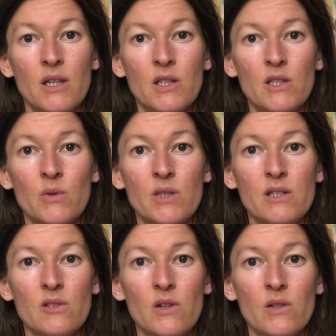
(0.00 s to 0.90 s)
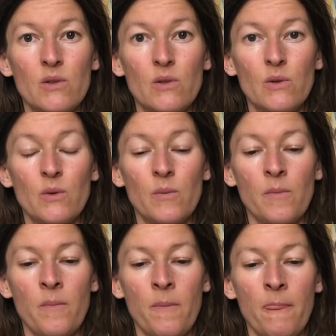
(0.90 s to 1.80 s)
So it's not a,
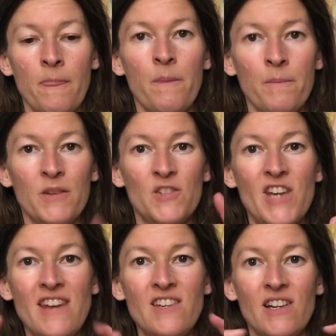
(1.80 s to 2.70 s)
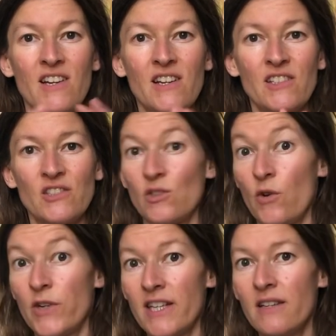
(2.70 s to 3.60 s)
a gender
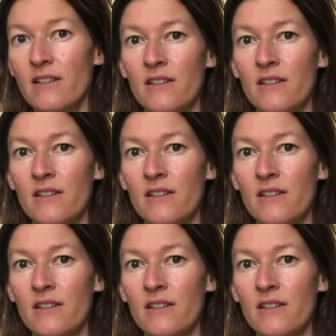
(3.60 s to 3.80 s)
story.